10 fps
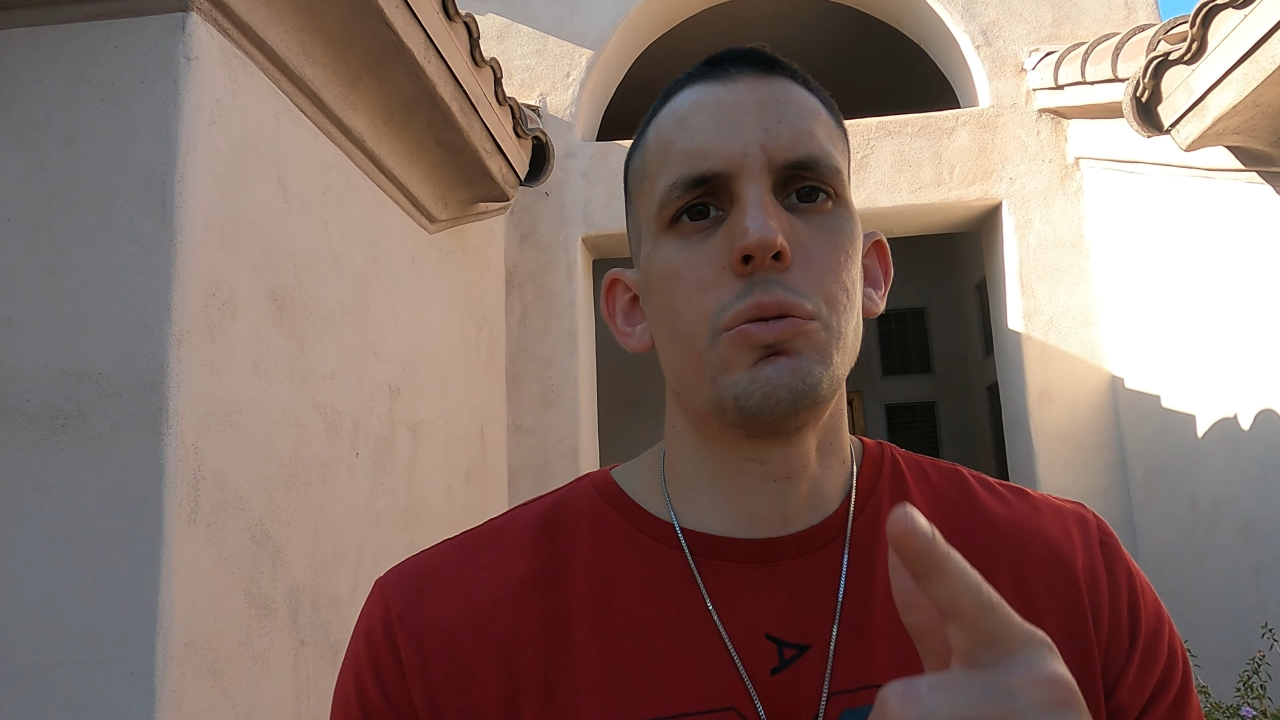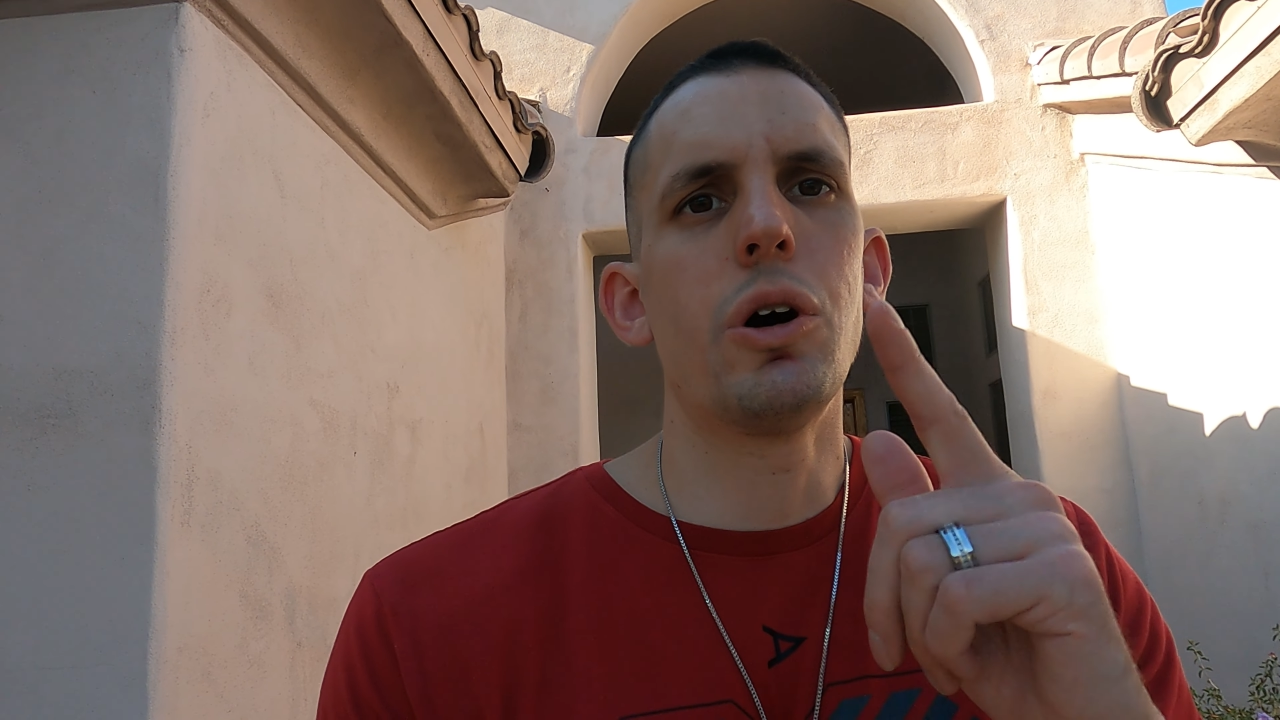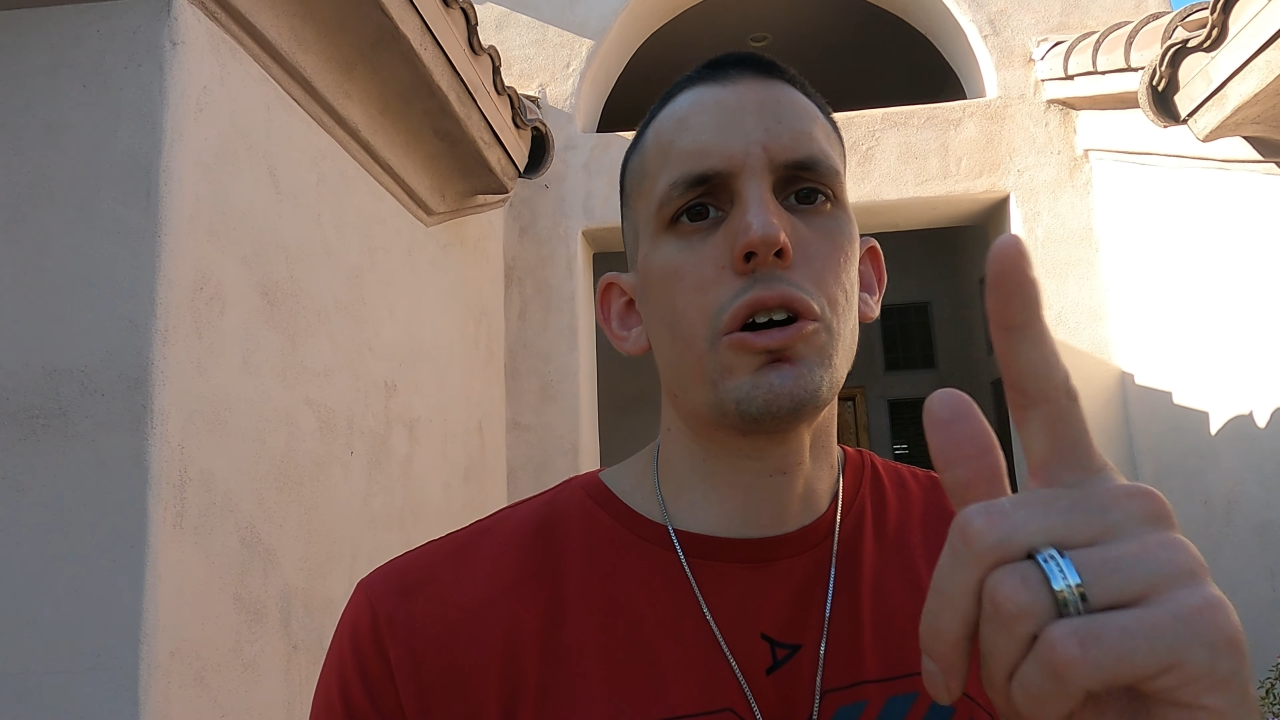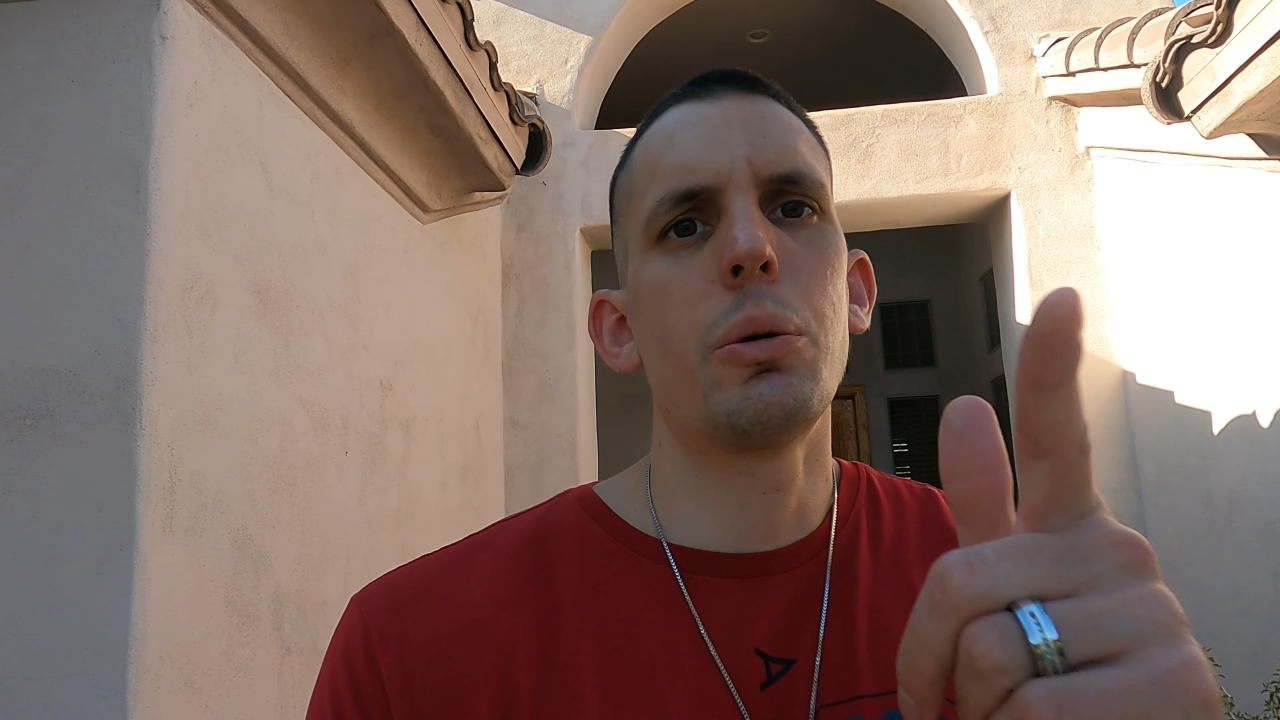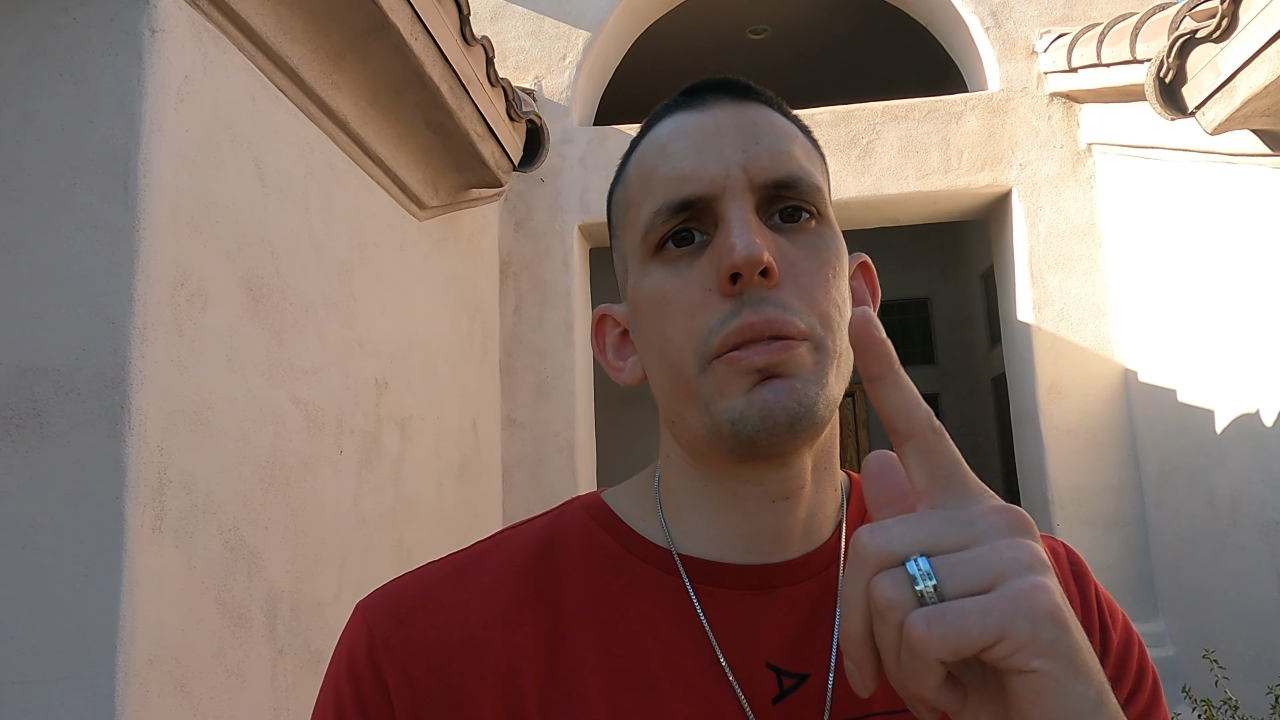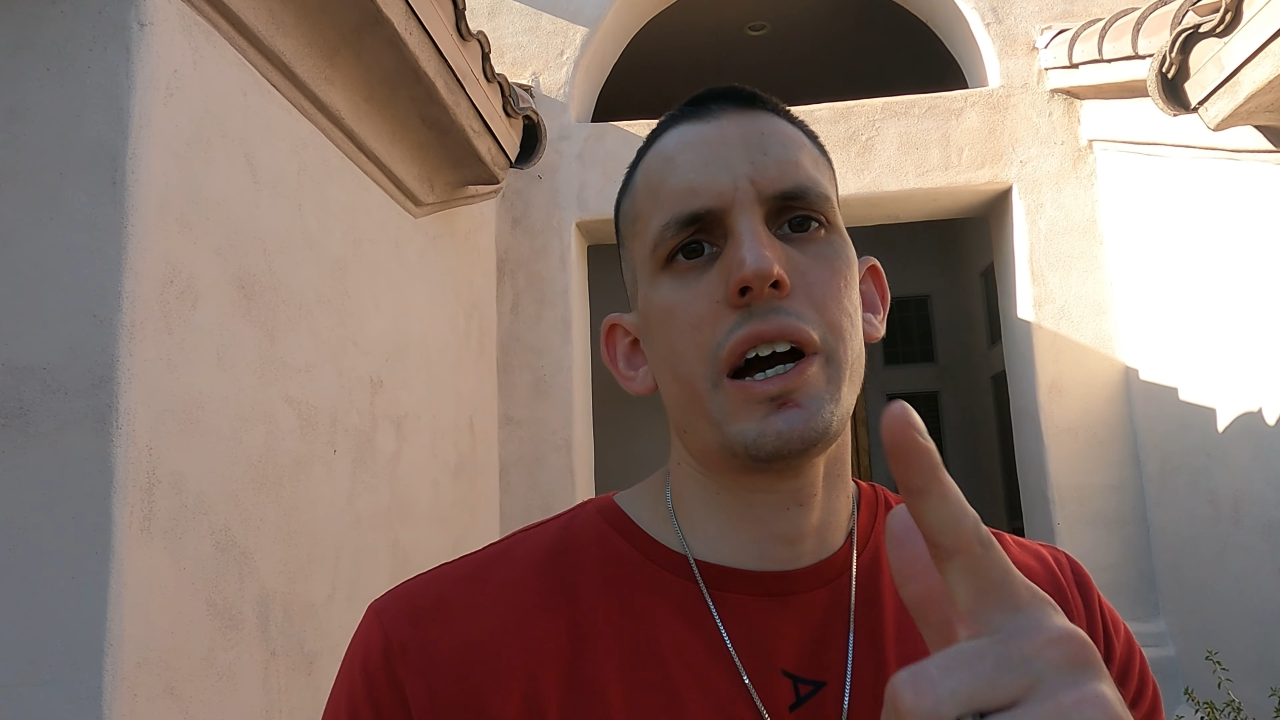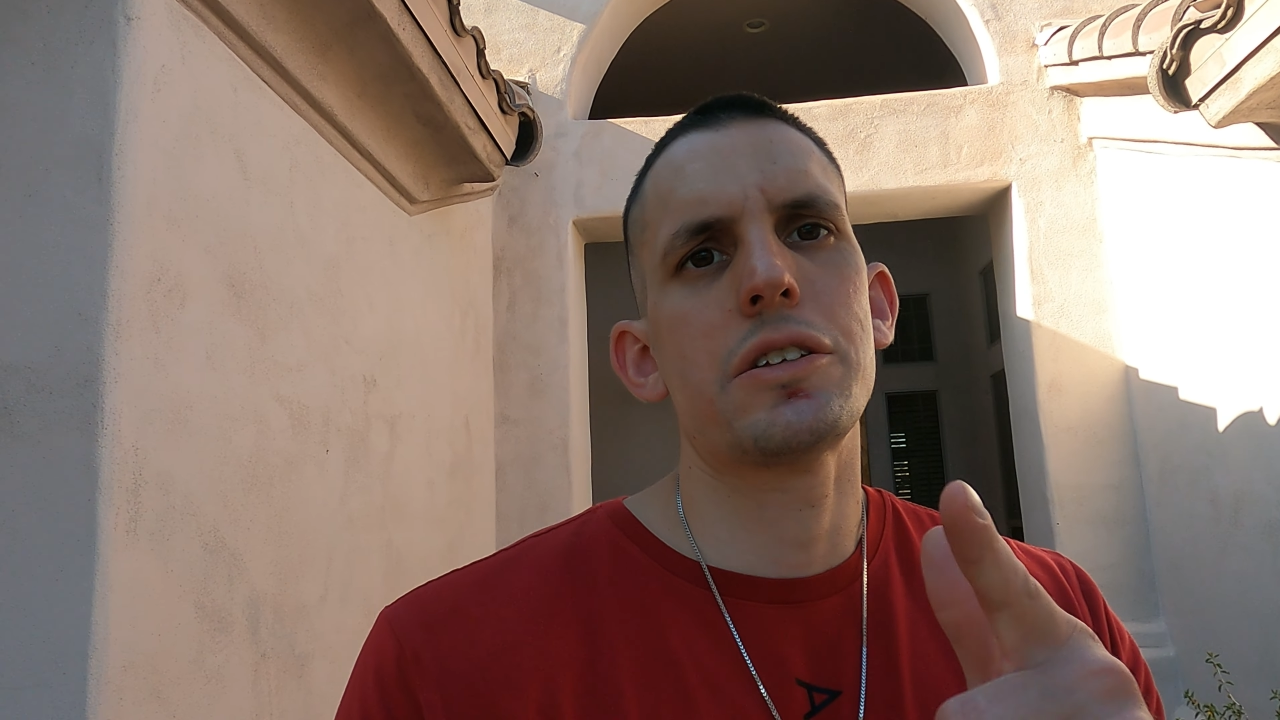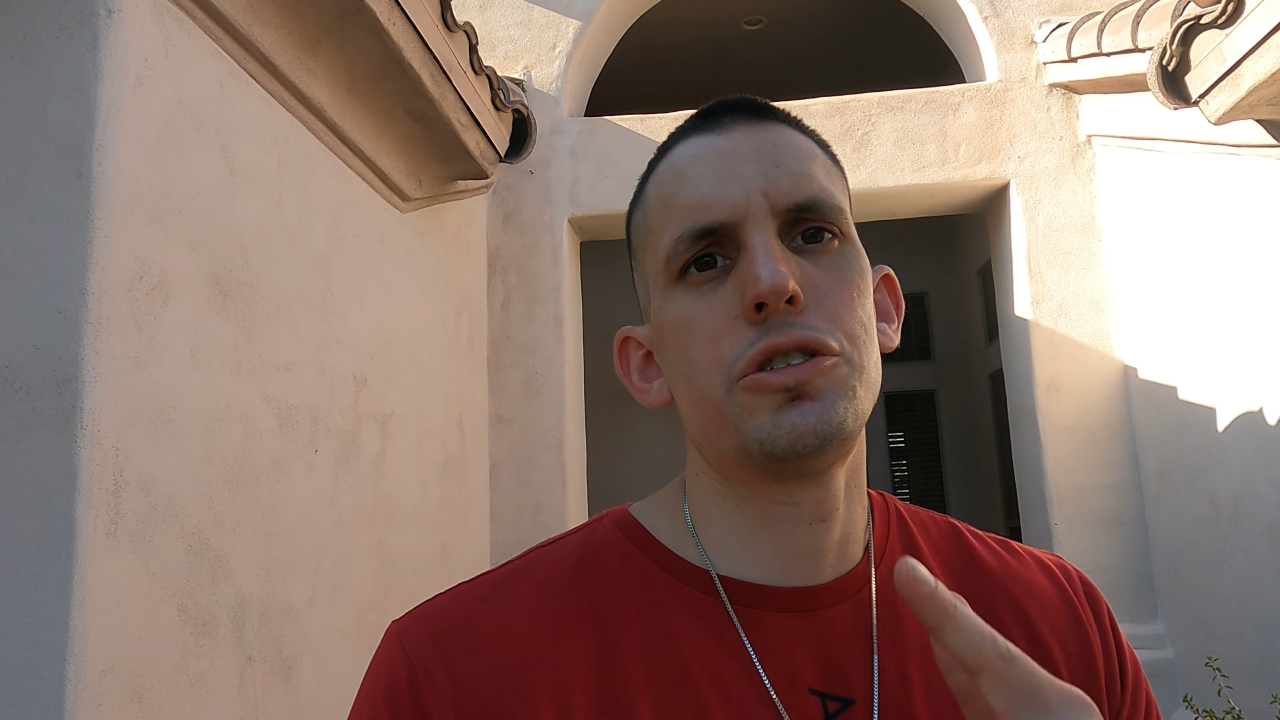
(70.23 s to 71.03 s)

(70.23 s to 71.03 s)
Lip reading: and welcome back